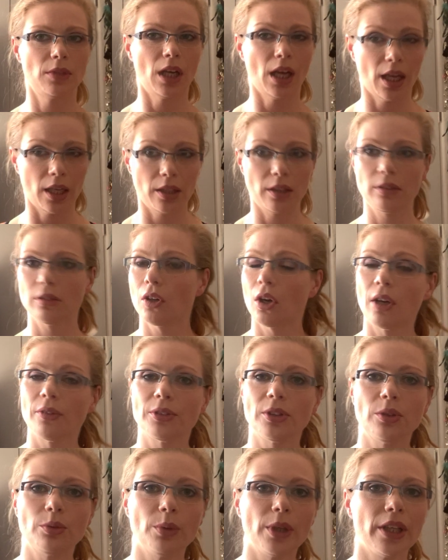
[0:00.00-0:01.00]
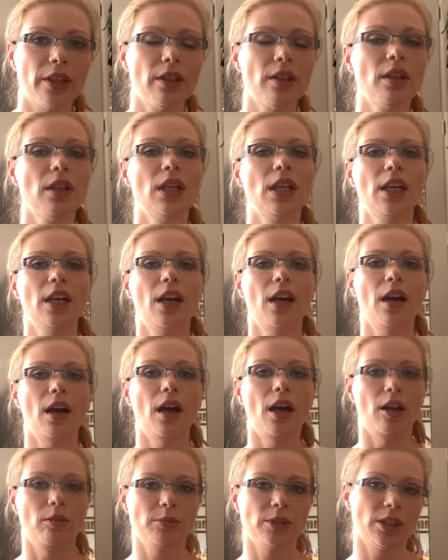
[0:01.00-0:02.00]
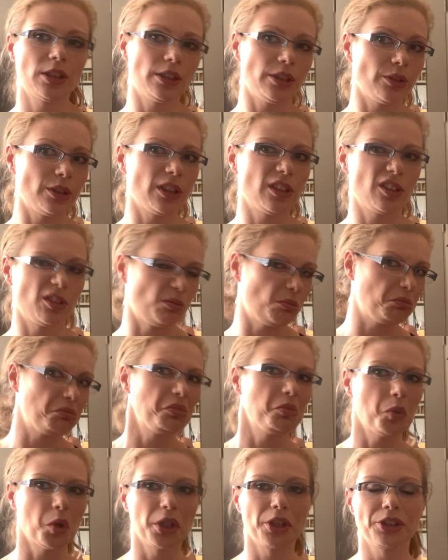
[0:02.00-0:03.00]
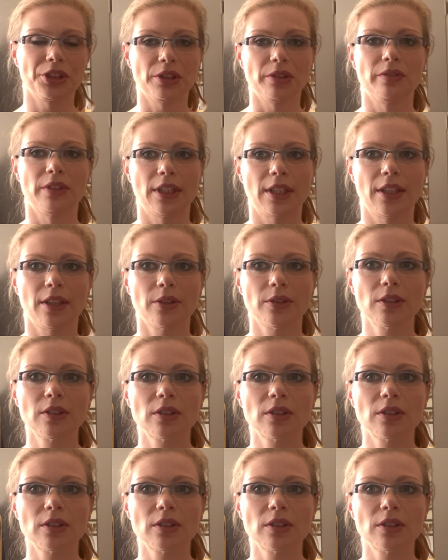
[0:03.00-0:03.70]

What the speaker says: I often wear, I'm going to do this in 1 or 2 videos.